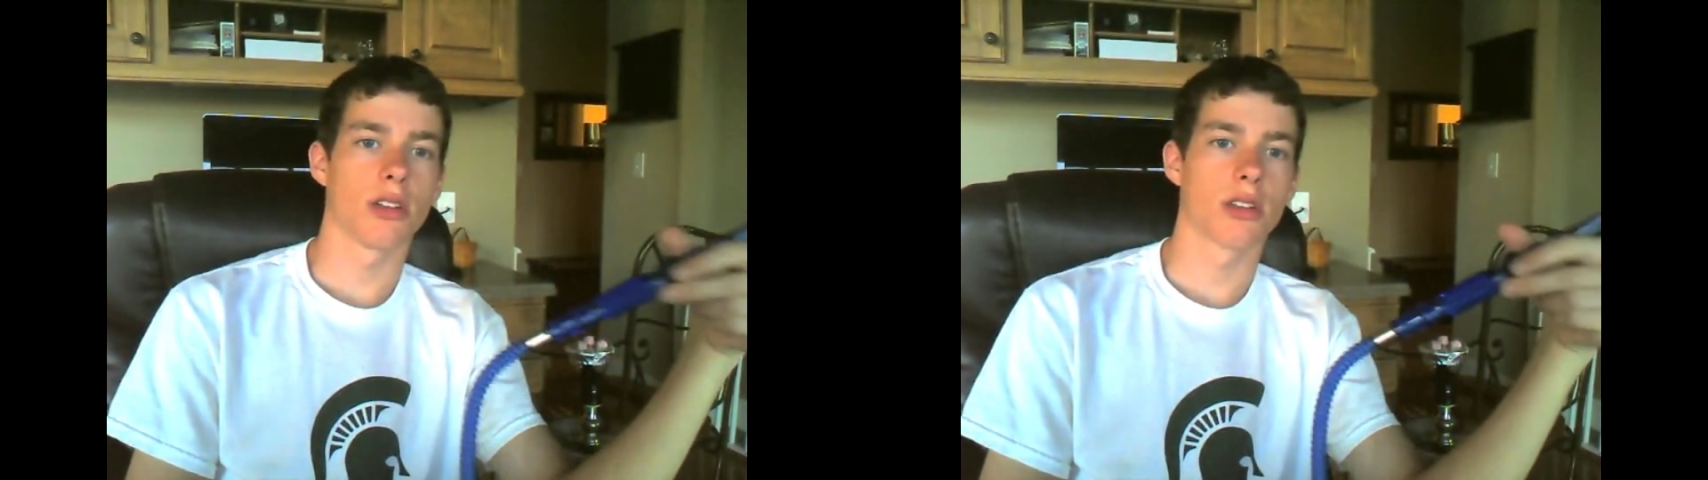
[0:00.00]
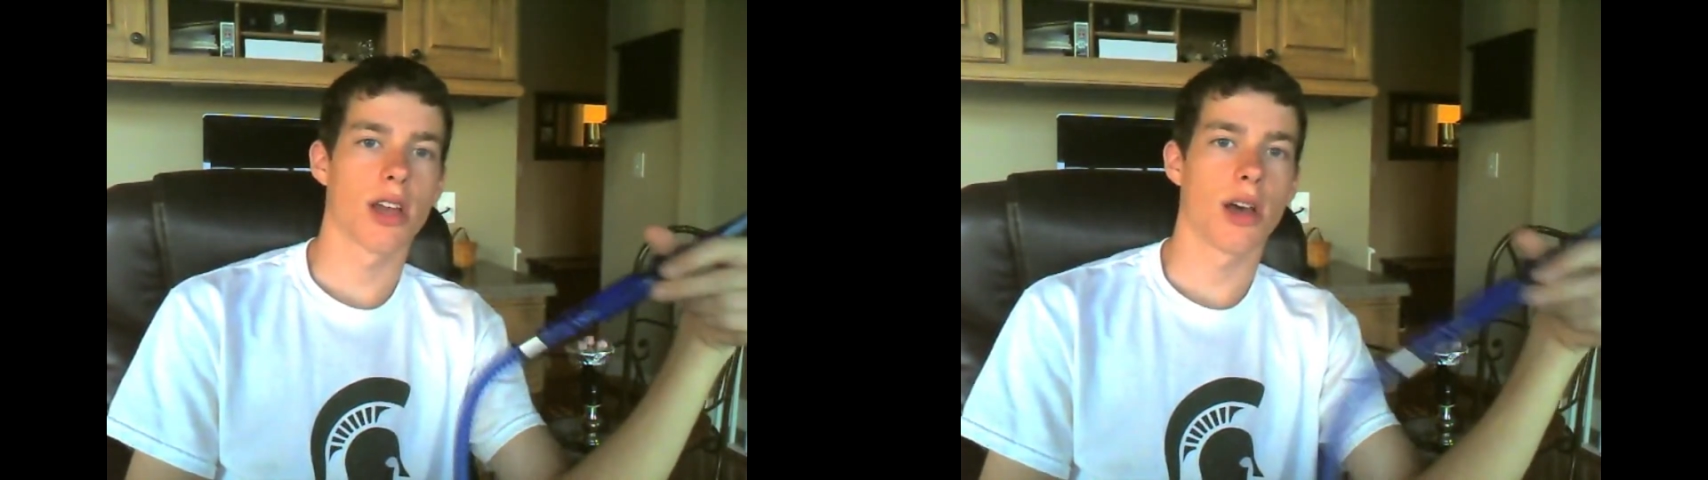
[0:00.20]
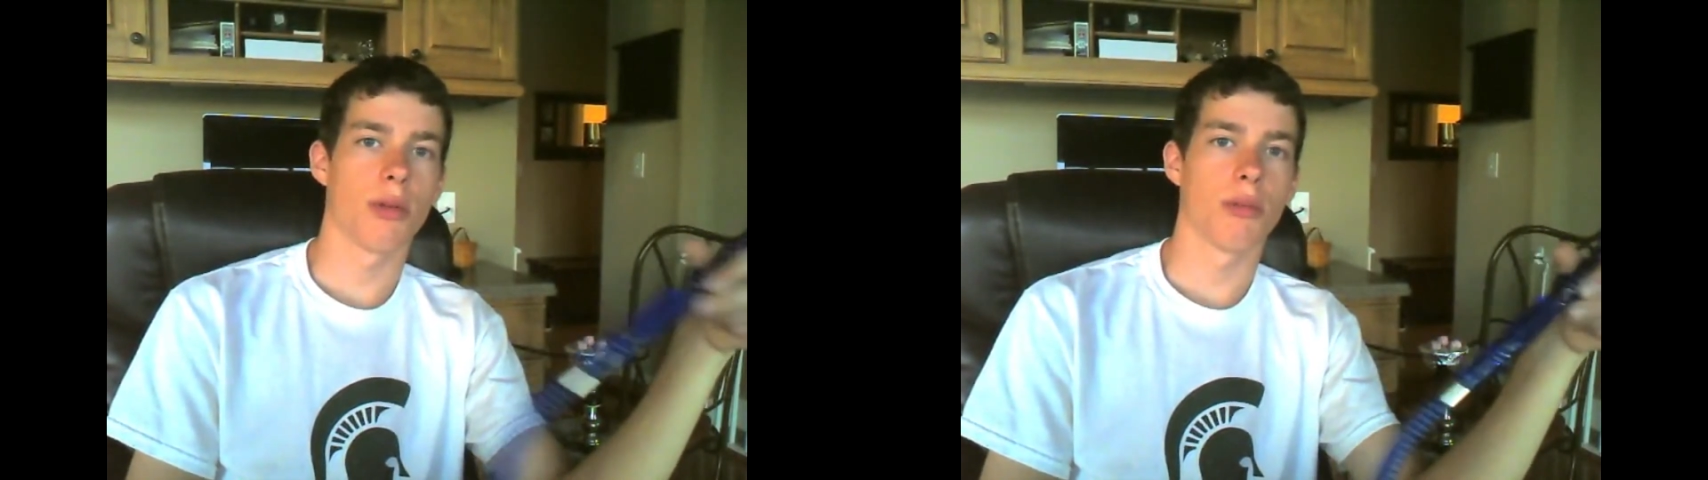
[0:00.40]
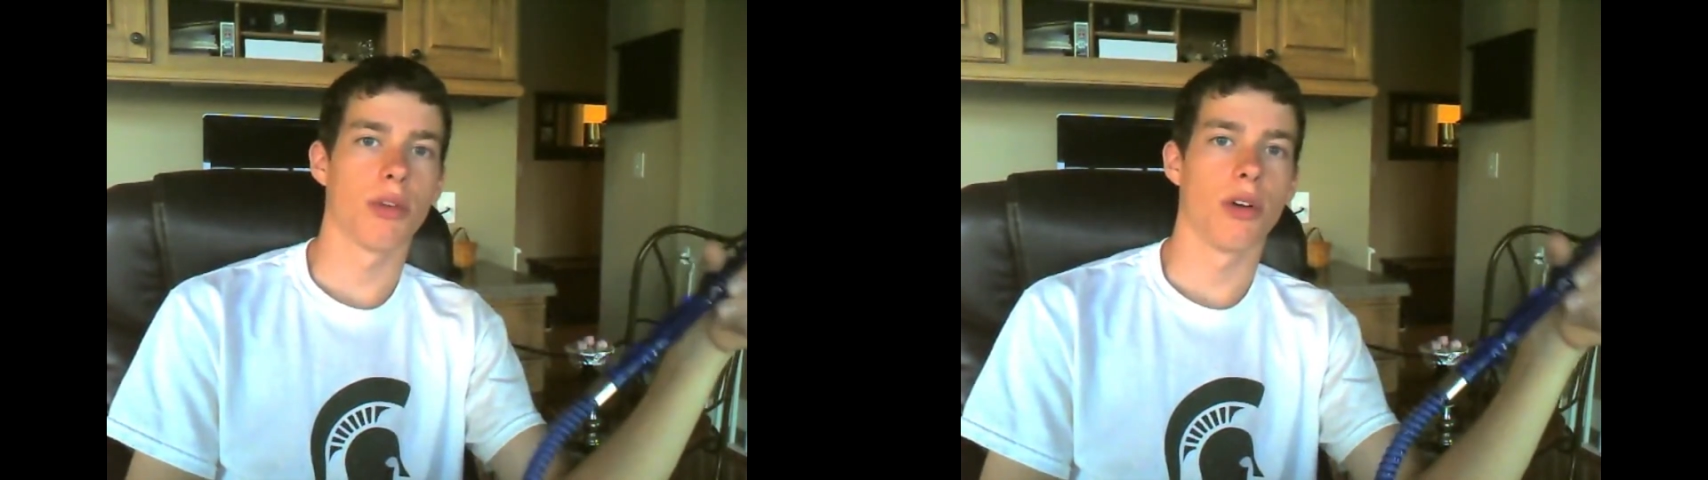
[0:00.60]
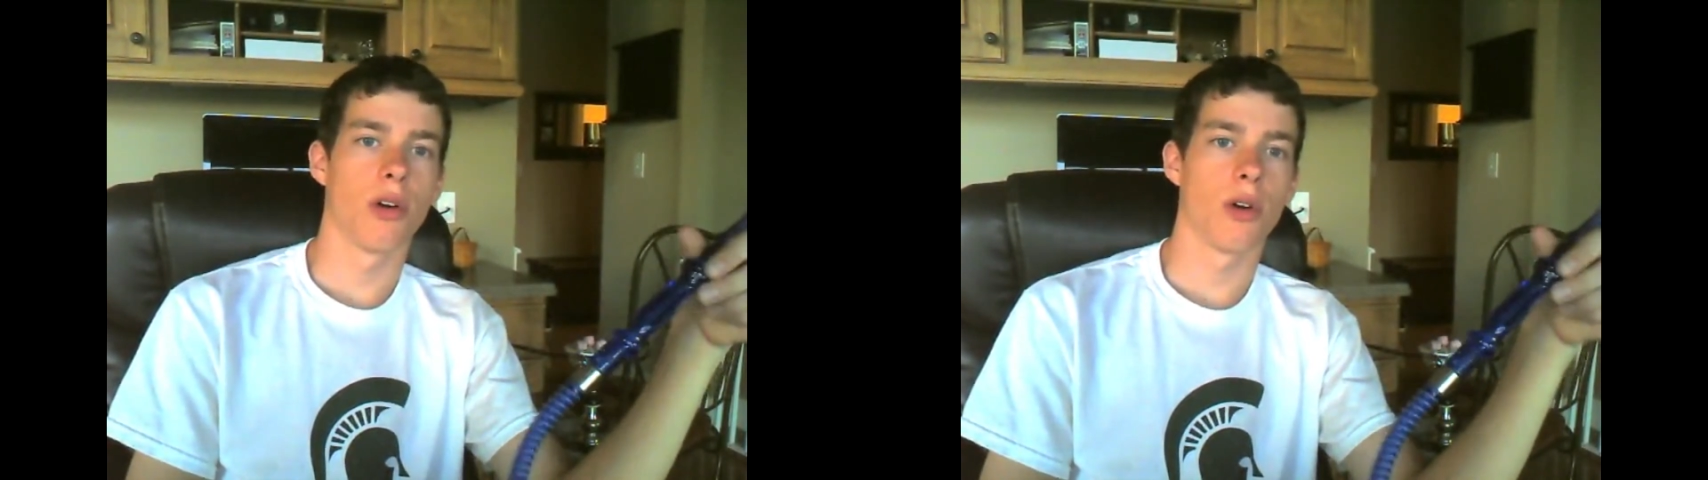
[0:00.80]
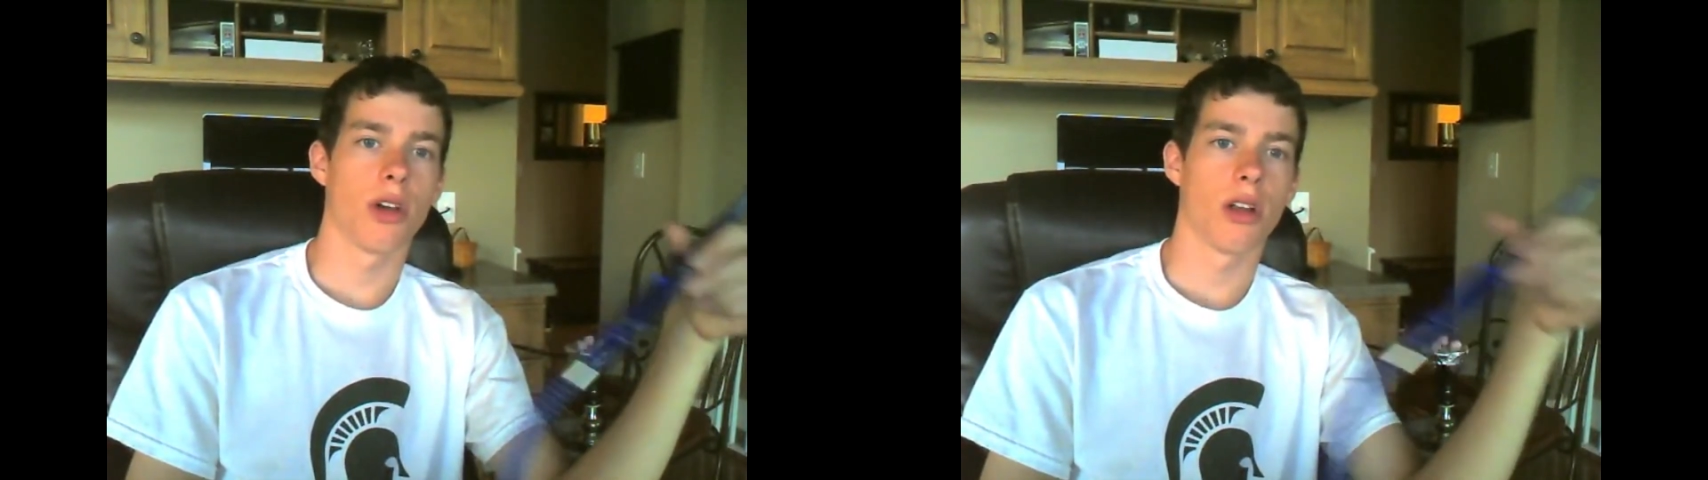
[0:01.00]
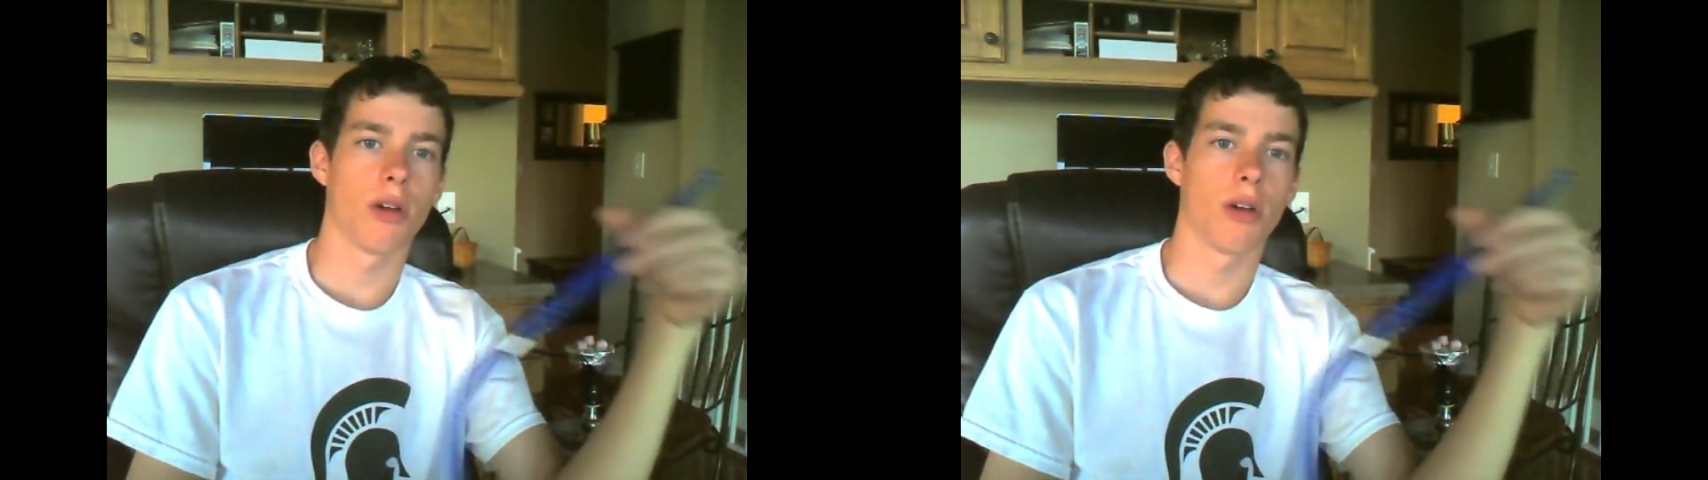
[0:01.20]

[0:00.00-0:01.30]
just comment below